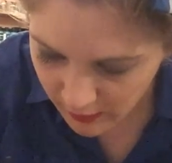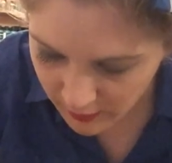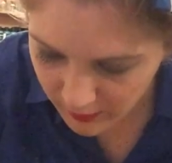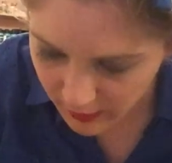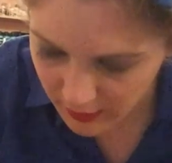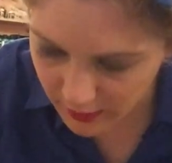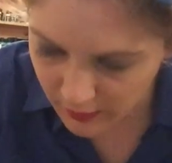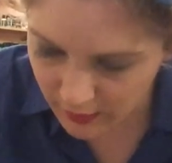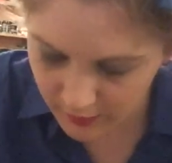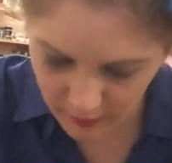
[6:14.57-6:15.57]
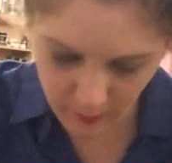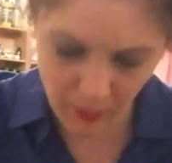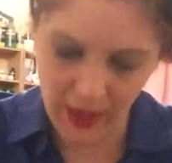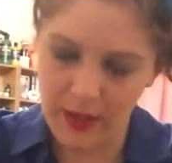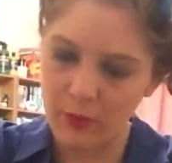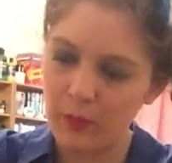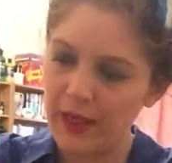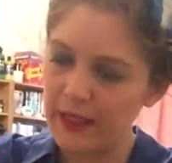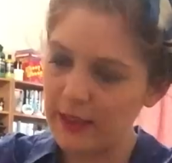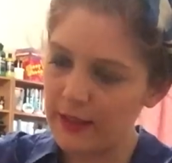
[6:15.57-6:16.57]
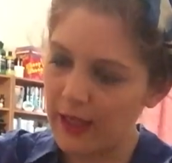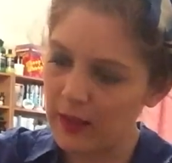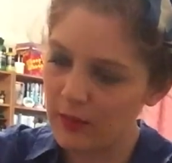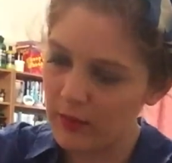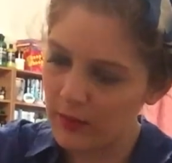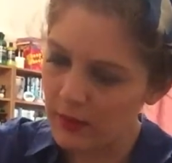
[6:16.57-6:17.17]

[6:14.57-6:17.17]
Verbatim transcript: looks like a nice pale pink again.